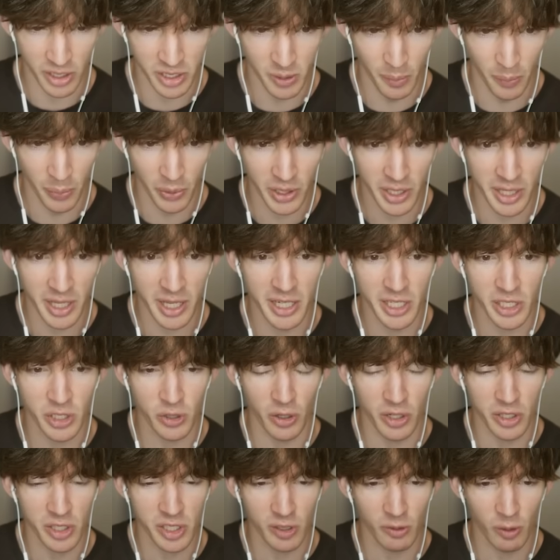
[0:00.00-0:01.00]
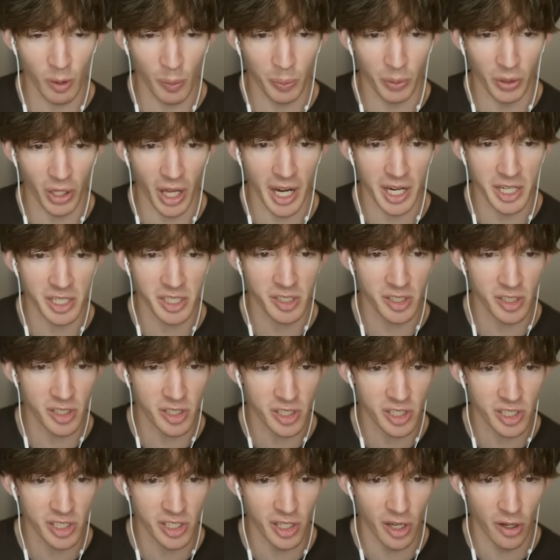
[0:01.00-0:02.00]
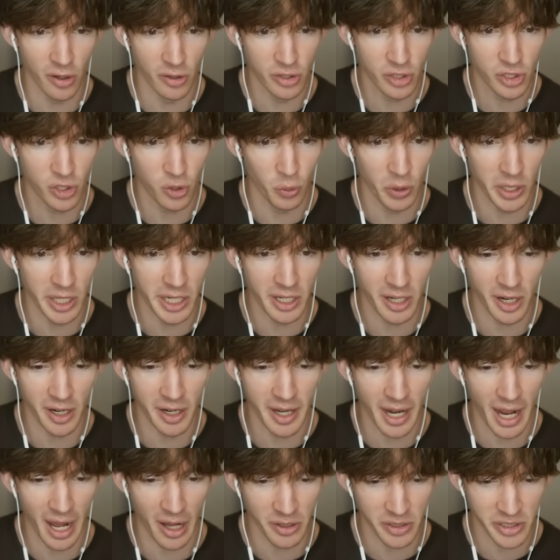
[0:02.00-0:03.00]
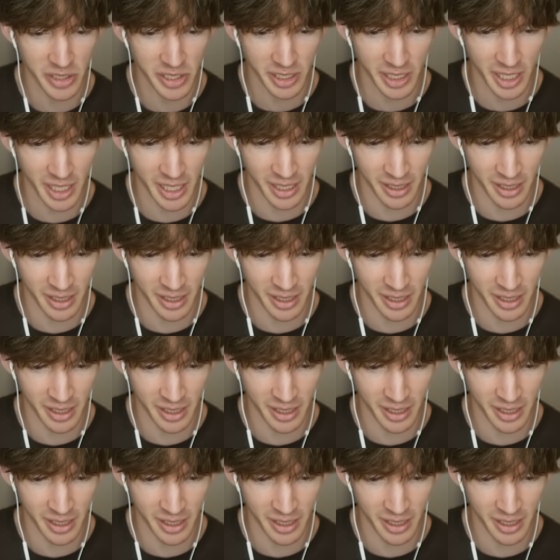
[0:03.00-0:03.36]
uh, some pretty interesting replies to the CEO's tweet announcing